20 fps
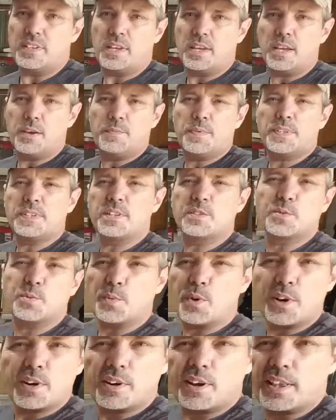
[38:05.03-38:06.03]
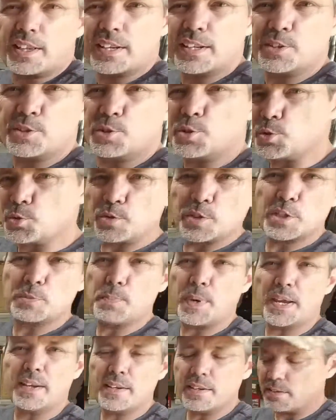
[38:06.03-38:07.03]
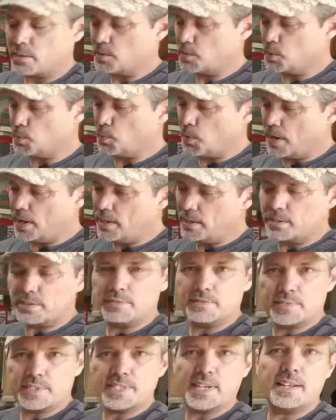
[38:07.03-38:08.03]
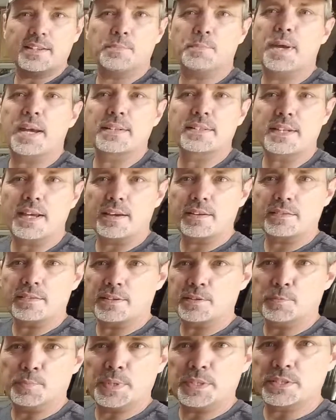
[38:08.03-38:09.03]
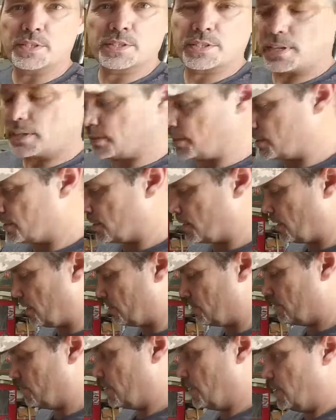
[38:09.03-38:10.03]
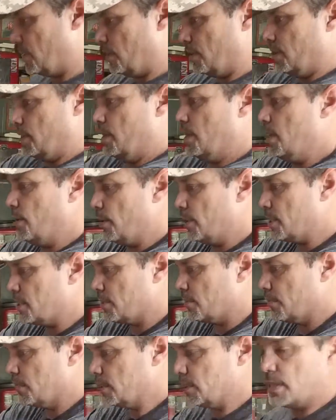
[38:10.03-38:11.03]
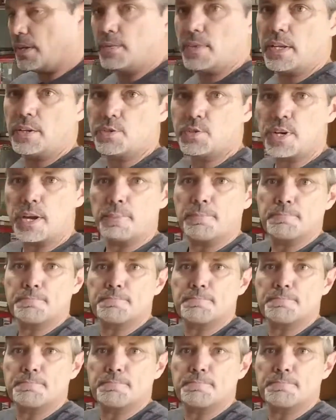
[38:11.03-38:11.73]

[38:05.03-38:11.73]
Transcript: If it doesn't work, all I gotta do is spray it and sand it back down, and it'll be just like this again. Anyways, let's give that a try.